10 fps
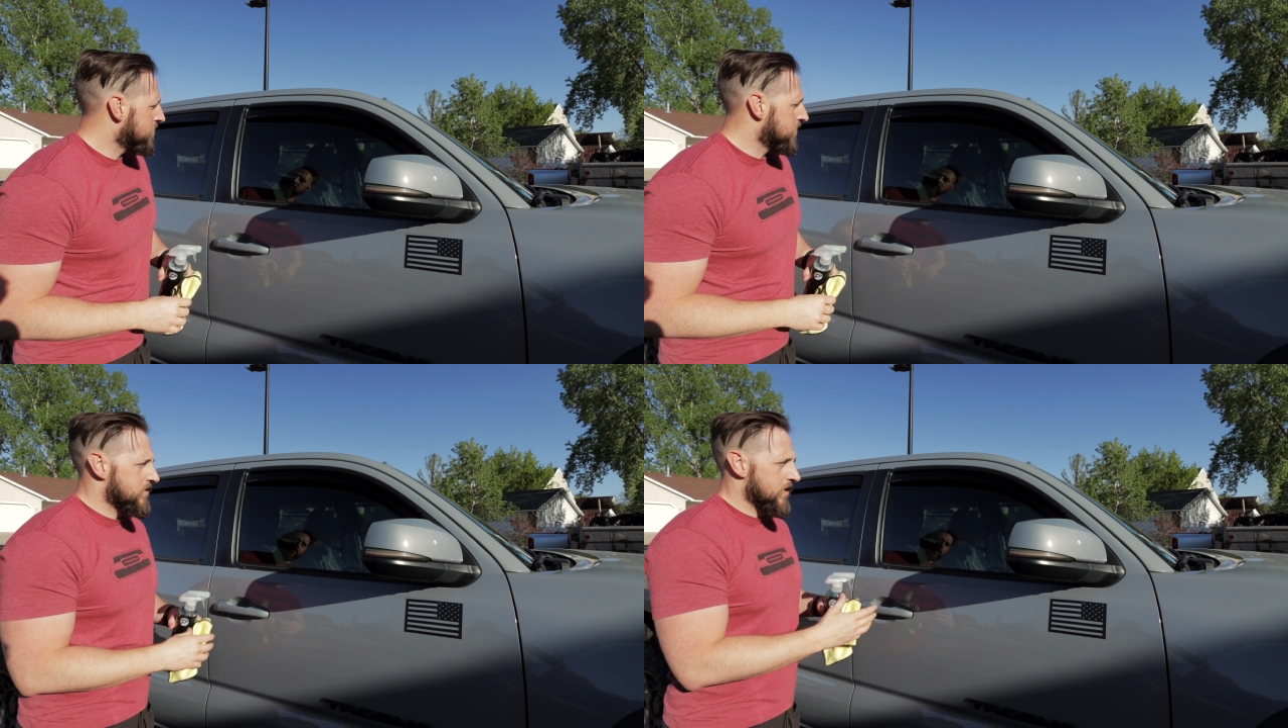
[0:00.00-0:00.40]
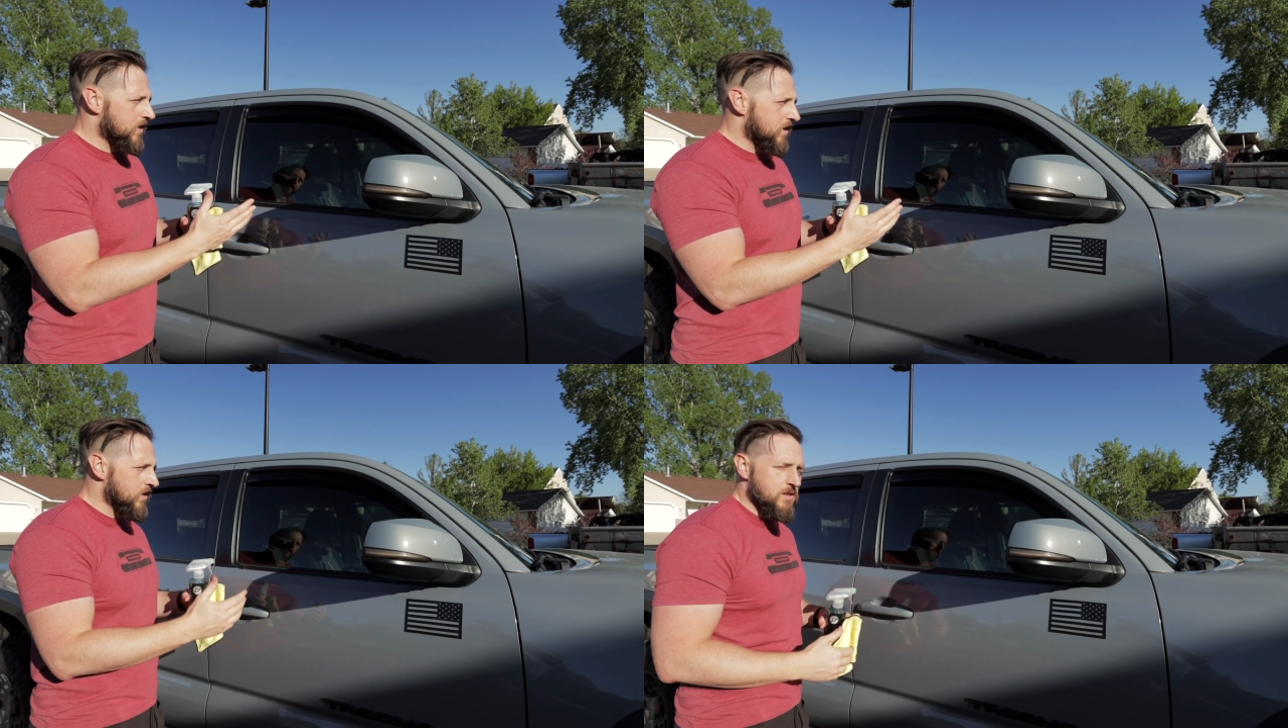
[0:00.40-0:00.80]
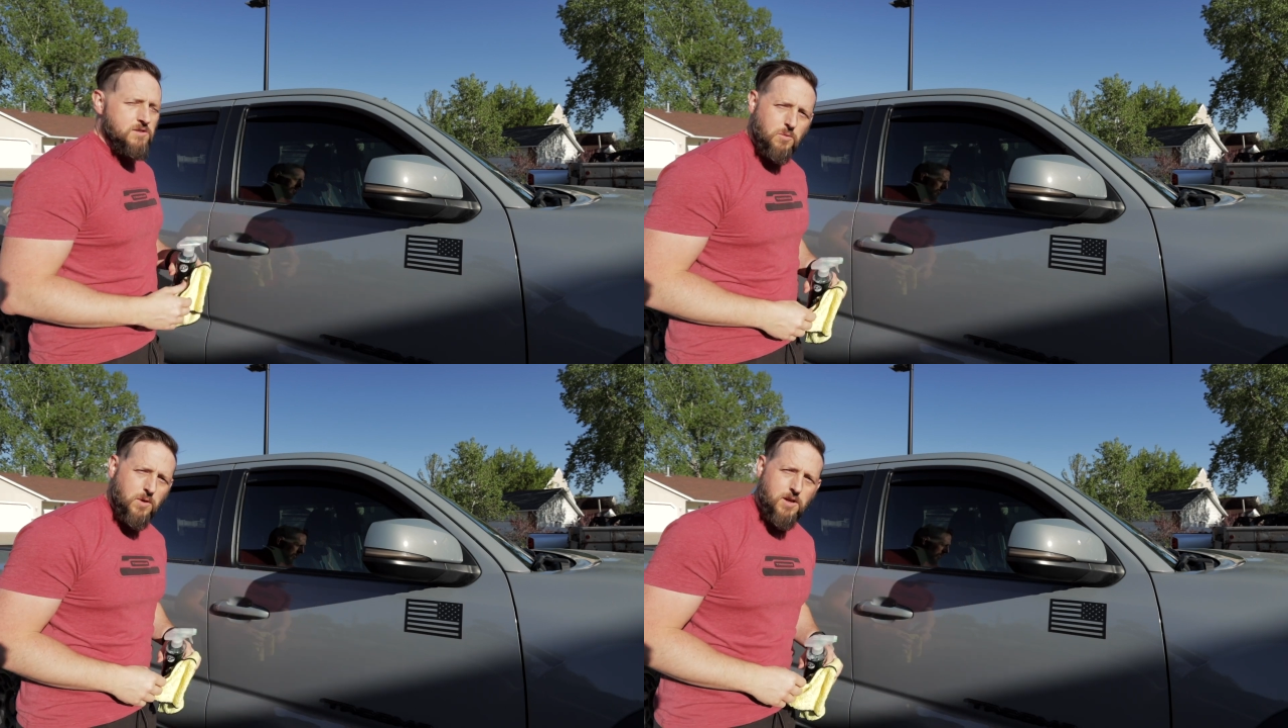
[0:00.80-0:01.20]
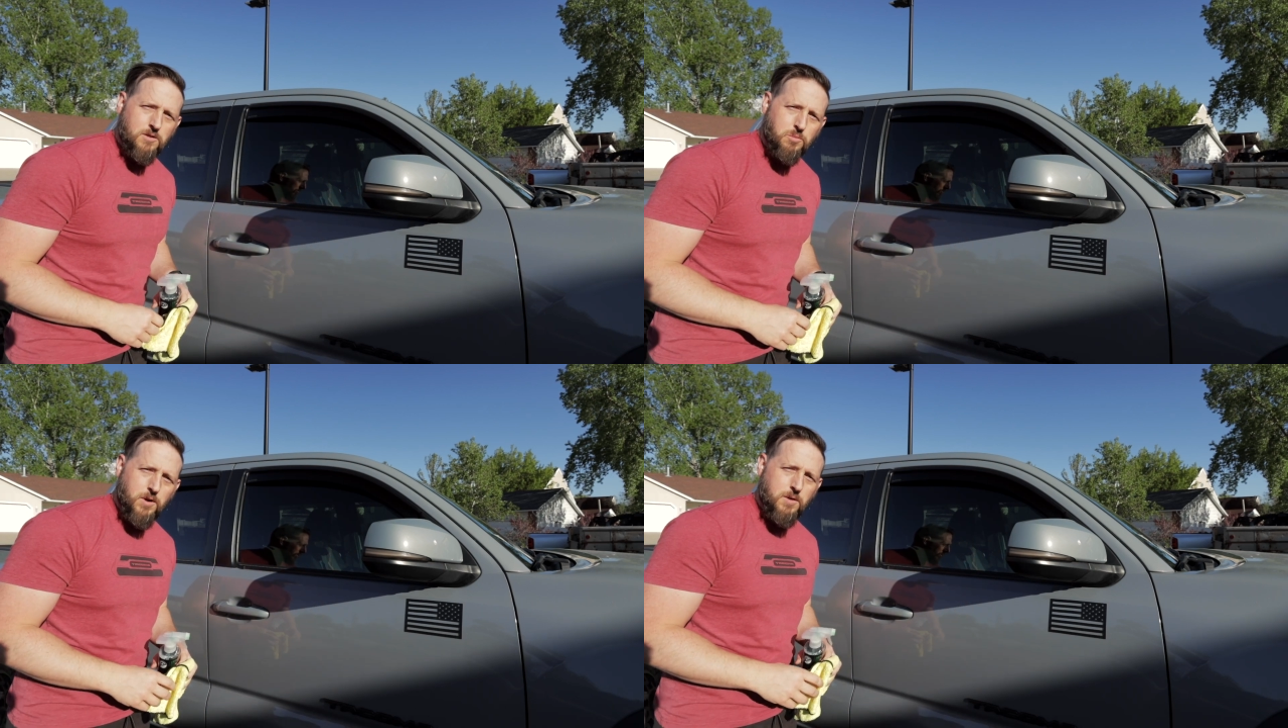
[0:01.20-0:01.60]
looks like it cleans the
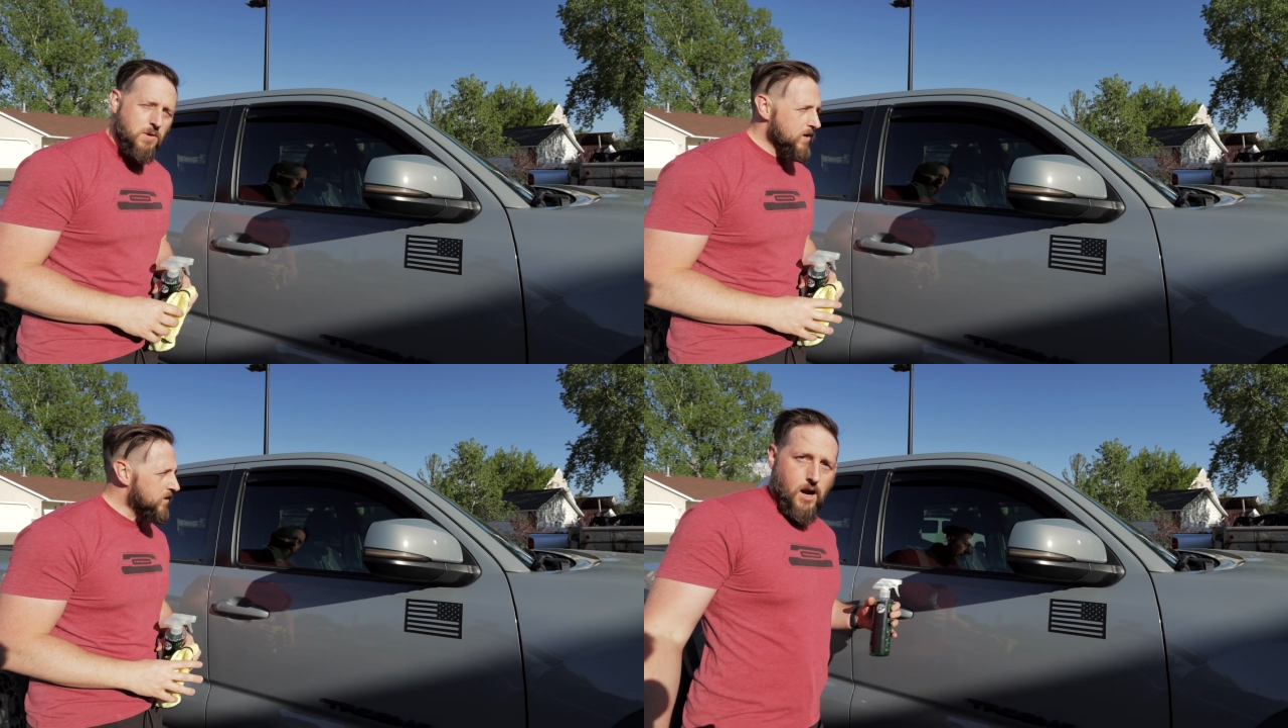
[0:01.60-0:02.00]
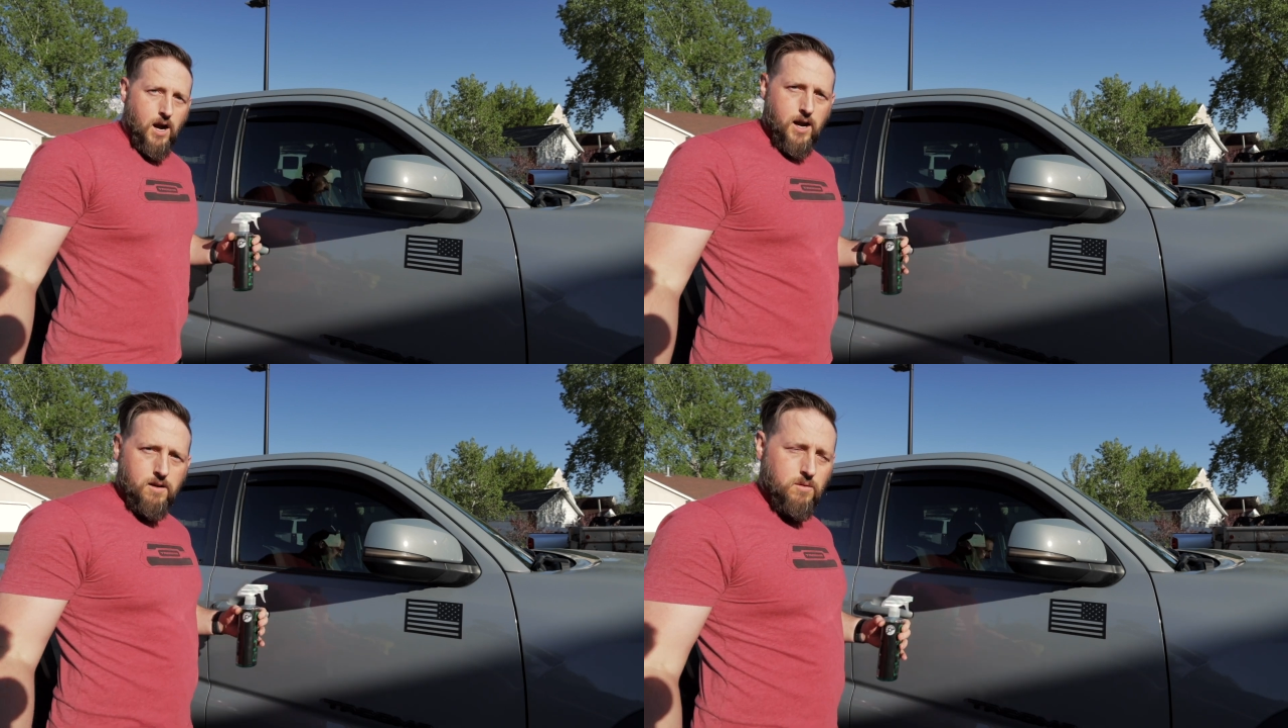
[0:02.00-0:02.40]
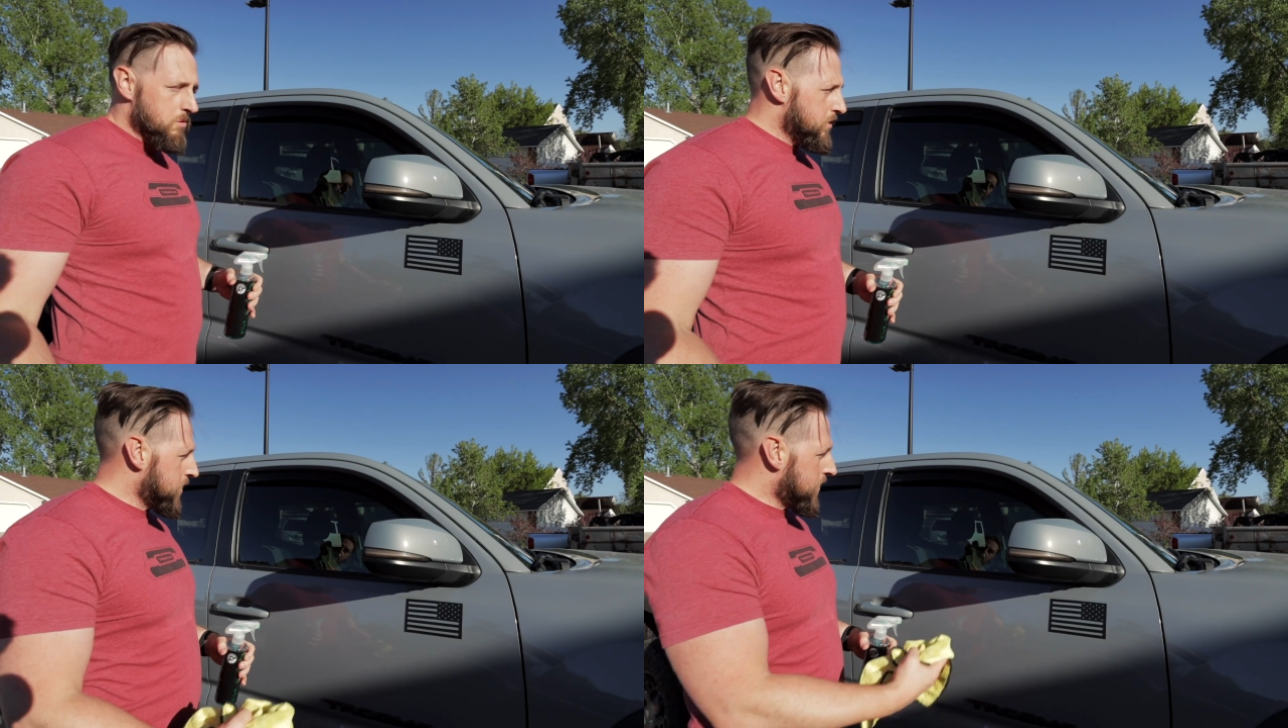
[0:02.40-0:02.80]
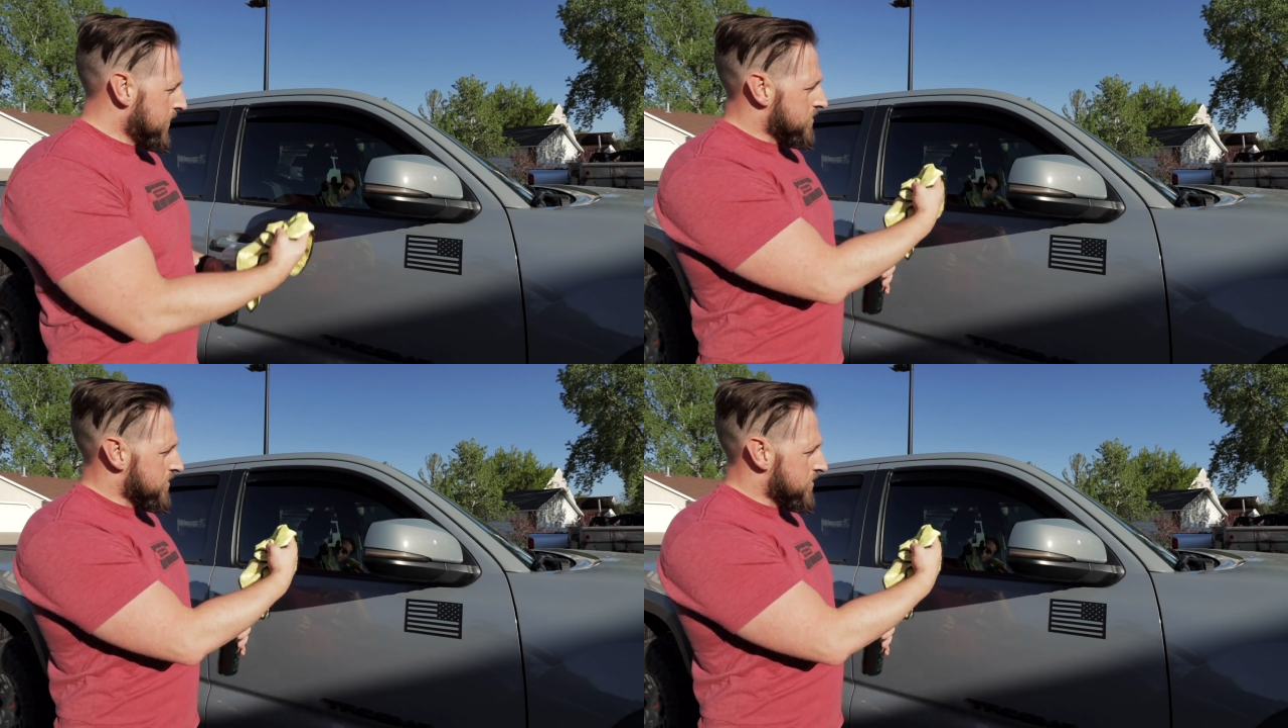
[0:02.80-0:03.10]
windows pretty well. All right, well, what do you guys